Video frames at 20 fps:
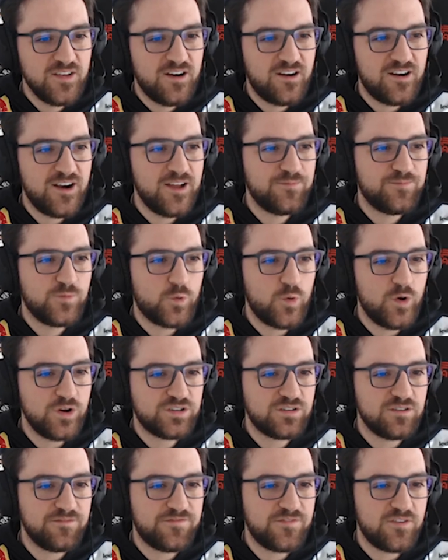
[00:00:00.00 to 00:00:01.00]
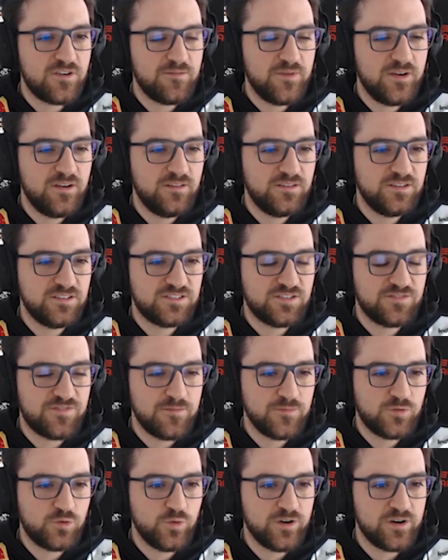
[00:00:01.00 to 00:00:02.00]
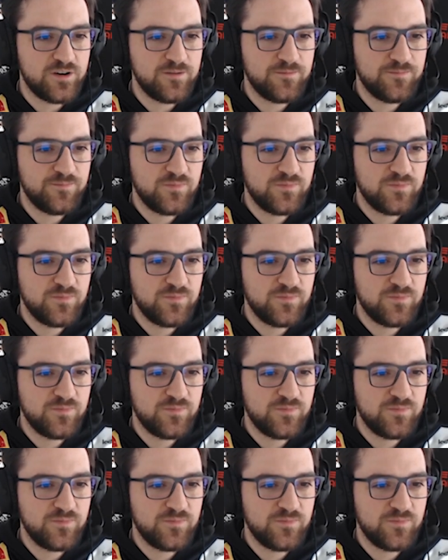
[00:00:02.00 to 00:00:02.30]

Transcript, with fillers: All right, question from uh, this is from Twitter.